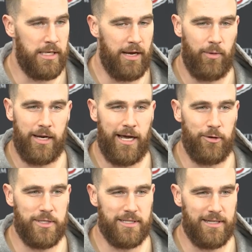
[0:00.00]
Yeah, right
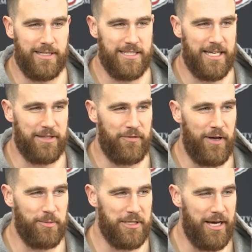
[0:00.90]
now he's uh, he's got the
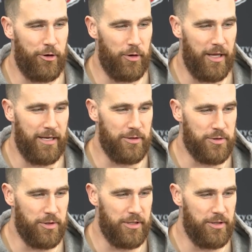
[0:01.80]
family down in Orlando,
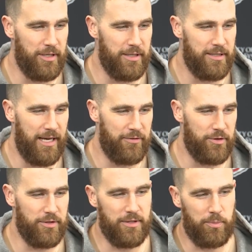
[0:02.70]
so he'll uh,
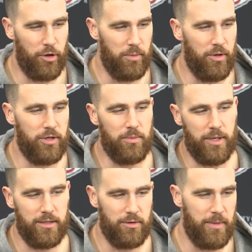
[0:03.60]
after the Pro Bowl he'll
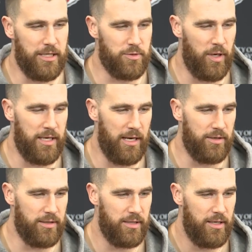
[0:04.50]
ma he'll make his way
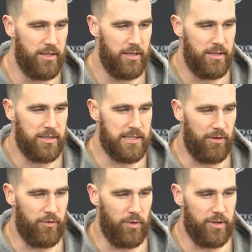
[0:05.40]
down to
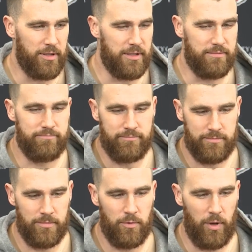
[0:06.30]
South Florida, and
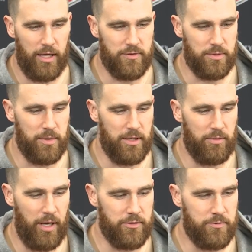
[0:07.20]
we'll have some uh,
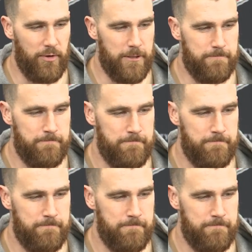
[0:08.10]
we'll have some fun.